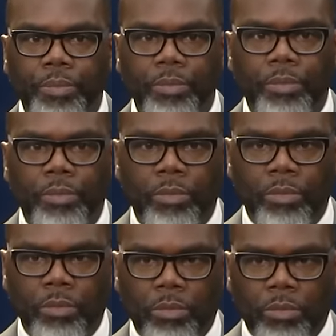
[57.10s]

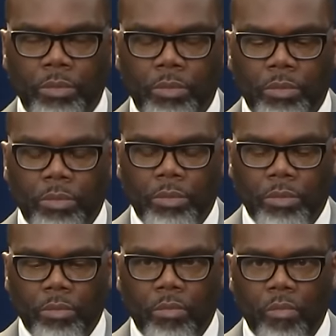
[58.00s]

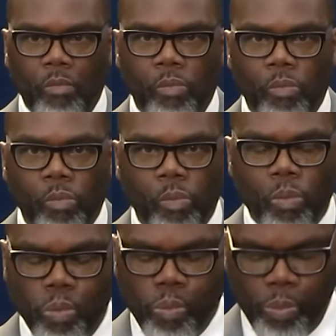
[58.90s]

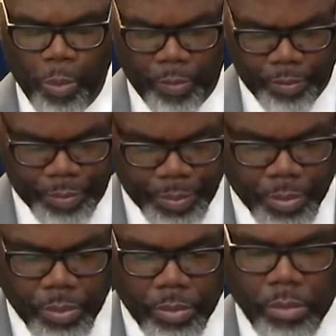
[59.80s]

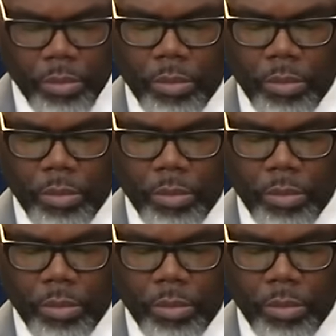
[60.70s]
No one is speaking in this clip.